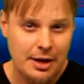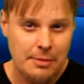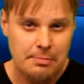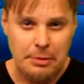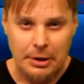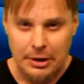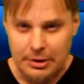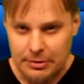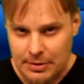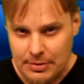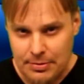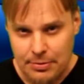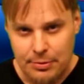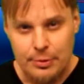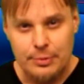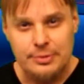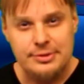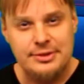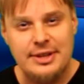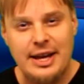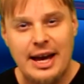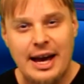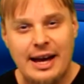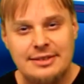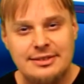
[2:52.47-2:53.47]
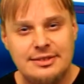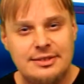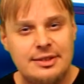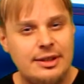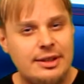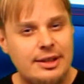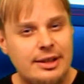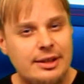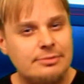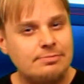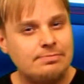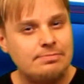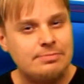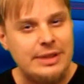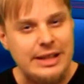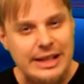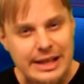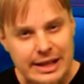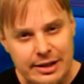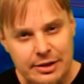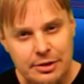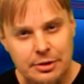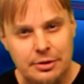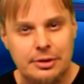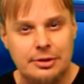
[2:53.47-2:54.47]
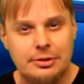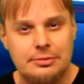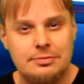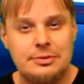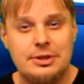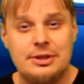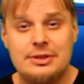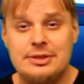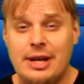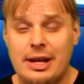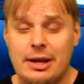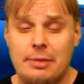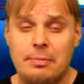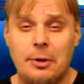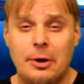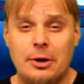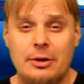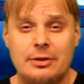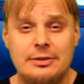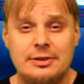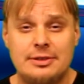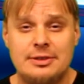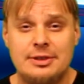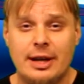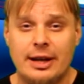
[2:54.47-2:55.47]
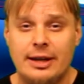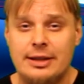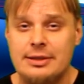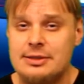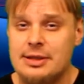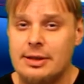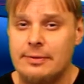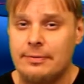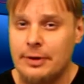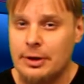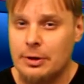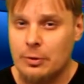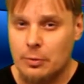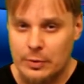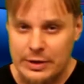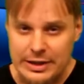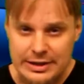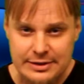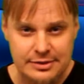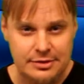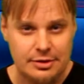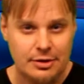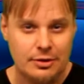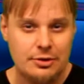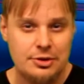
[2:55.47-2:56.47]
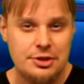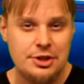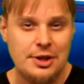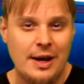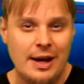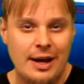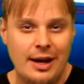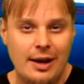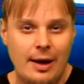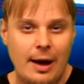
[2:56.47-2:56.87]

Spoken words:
but are enthusiastic and eager to take part in scientific research,